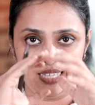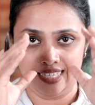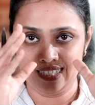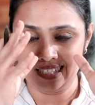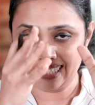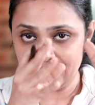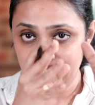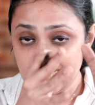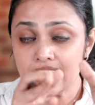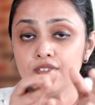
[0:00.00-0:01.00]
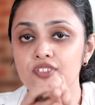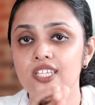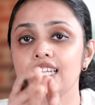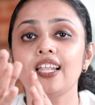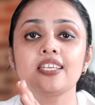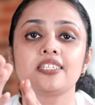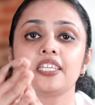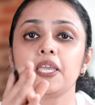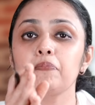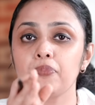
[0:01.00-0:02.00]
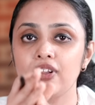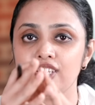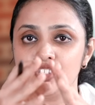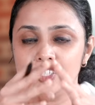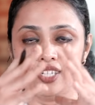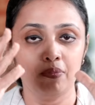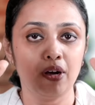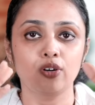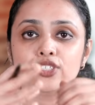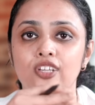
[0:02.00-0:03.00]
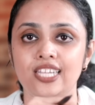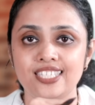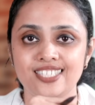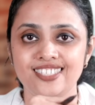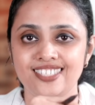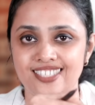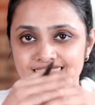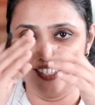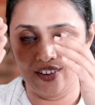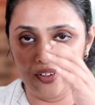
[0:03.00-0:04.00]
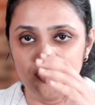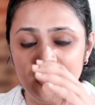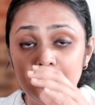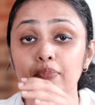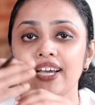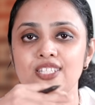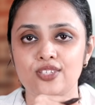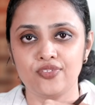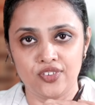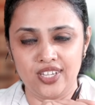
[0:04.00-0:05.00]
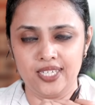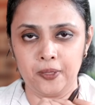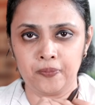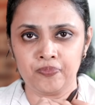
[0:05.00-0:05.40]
It leaves a lasting impression about your letter in the minds of the reader.